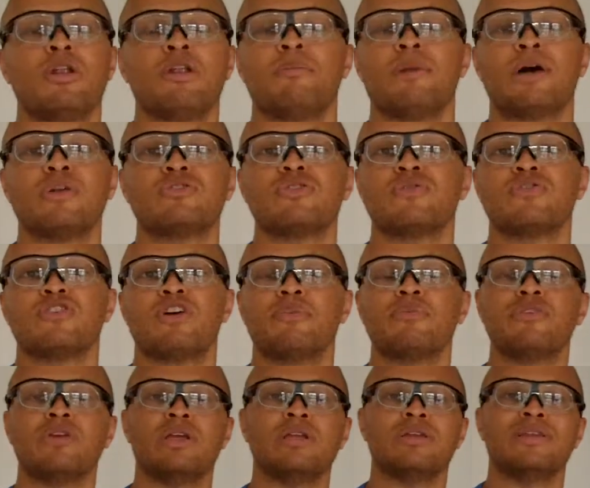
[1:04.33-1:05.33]
small amounts of
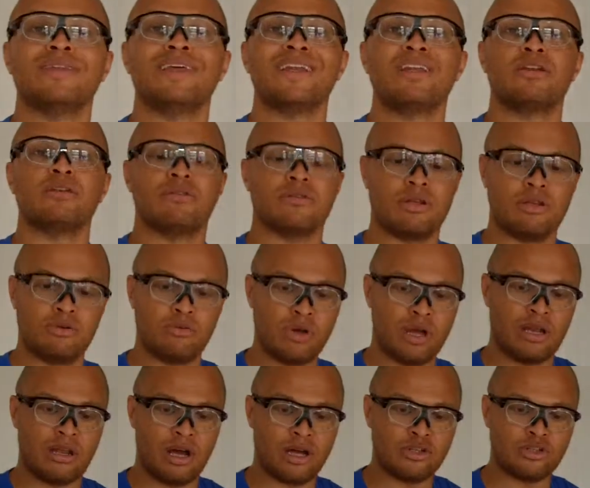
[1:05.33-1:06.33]
something,
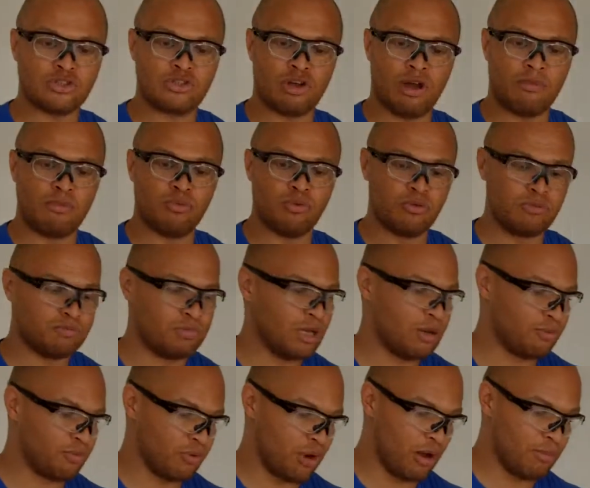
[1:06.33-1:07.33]
a large top won't
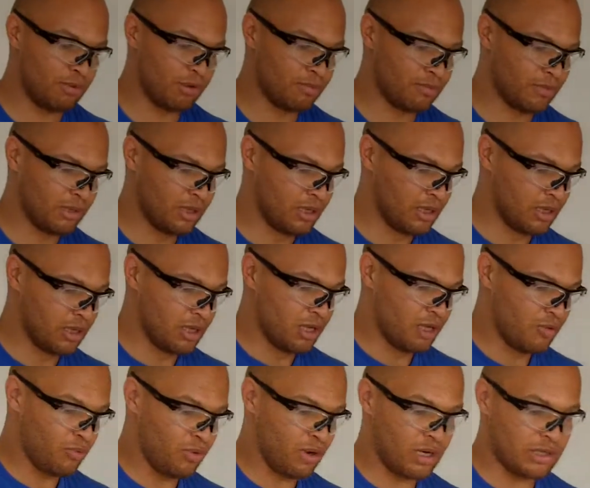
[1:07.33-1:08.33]
be a problem,
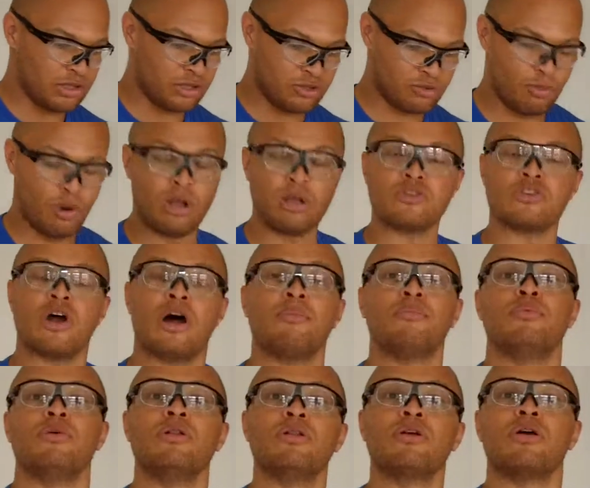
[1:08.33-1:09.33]
whereas a small
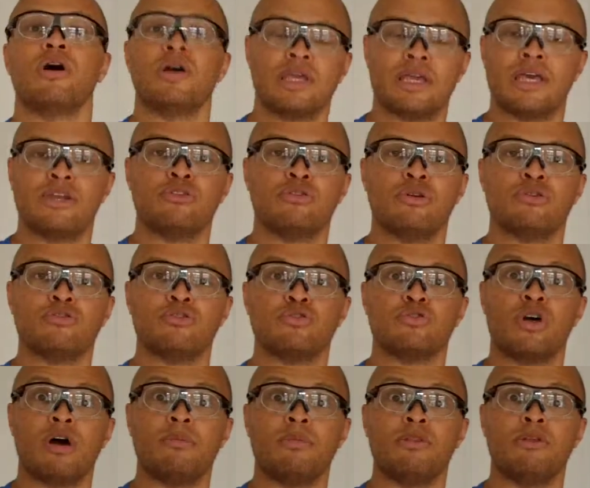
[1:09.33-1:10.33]
top will get you into
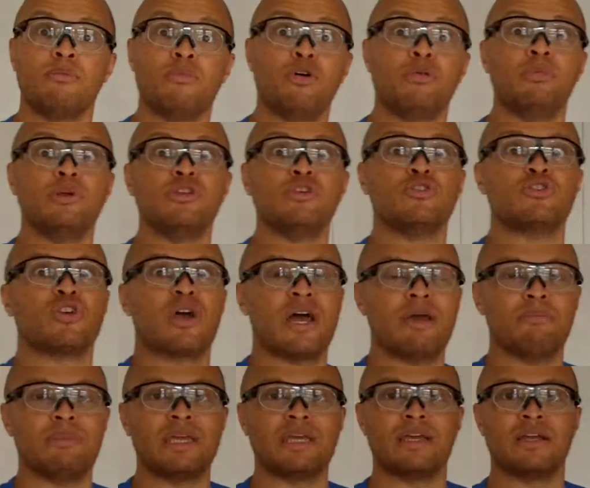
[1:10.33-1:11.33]
trouble the moment you
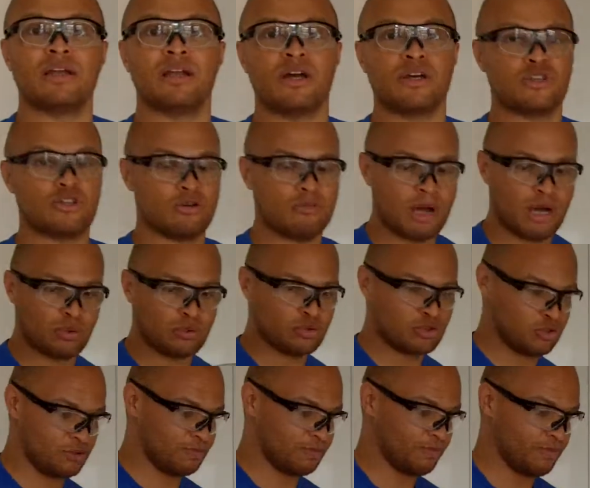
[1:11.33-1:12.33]
try making larger
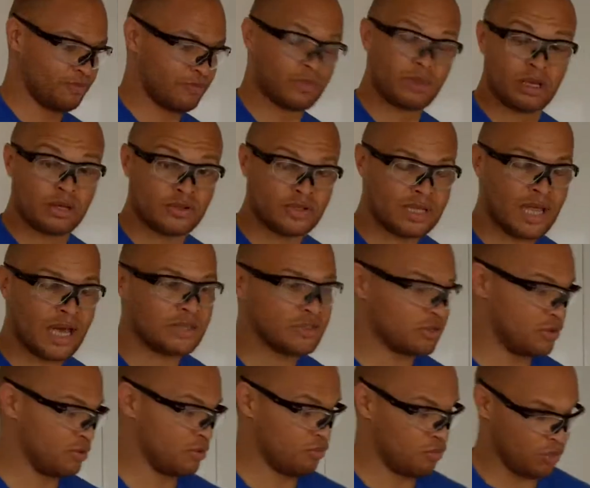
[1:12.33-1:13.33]
amounts. So
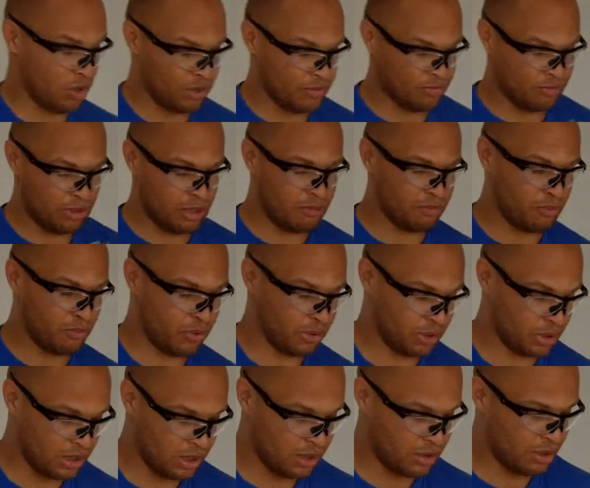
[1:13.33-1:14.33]
that's one really
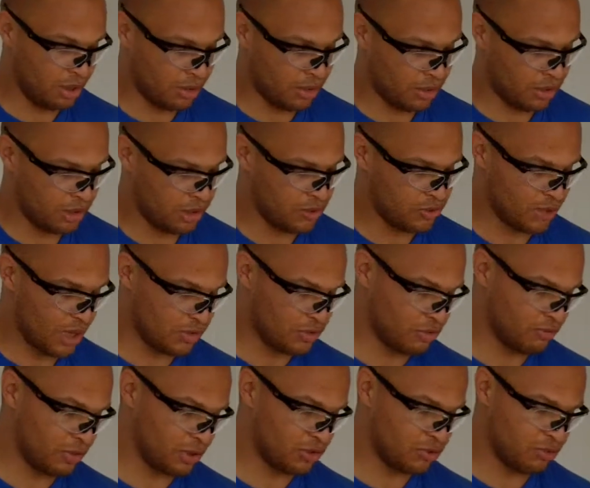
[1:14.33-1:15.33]
important thing. The other thing is you
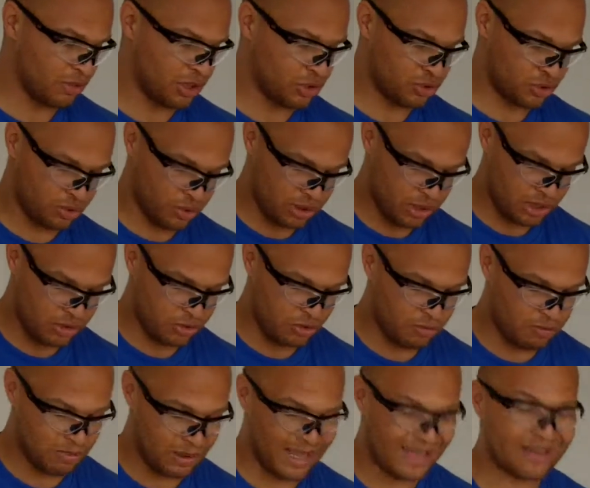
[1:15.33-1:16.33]
actually want to make sure that
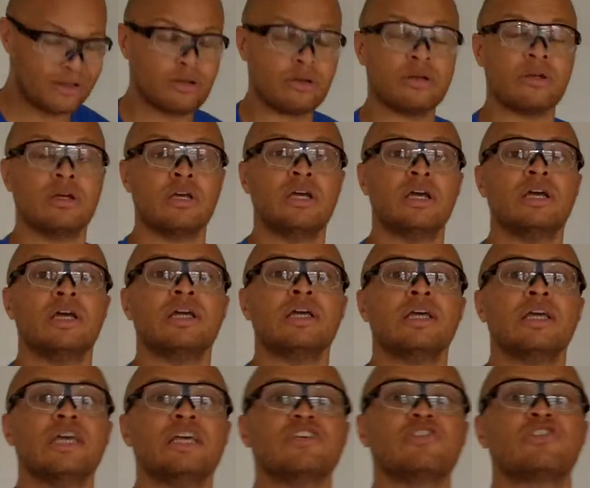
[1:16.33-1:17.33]
your blender
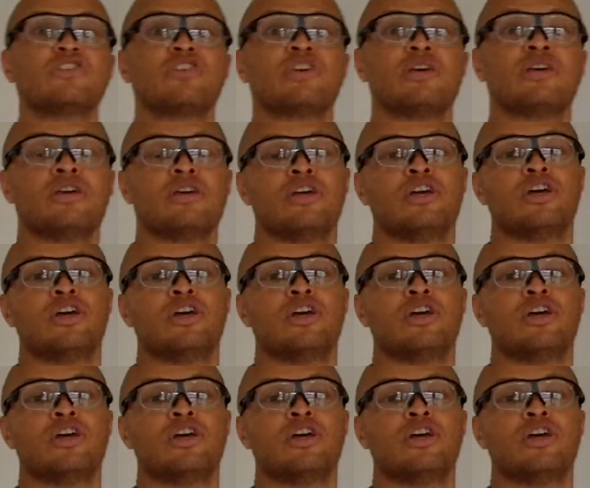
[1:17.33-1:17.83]
is